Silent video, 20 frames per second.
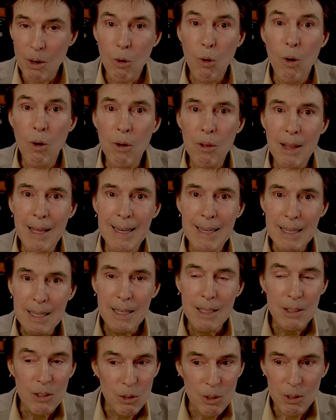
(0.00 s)
all that
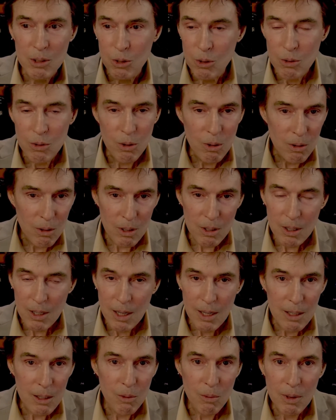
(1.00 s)
is, you can call it
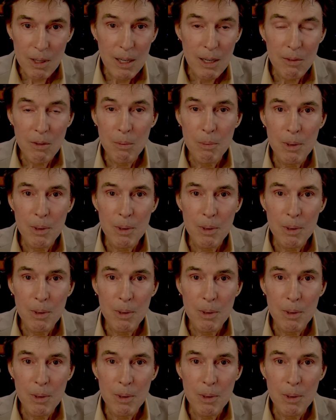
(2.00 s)
God or whatever,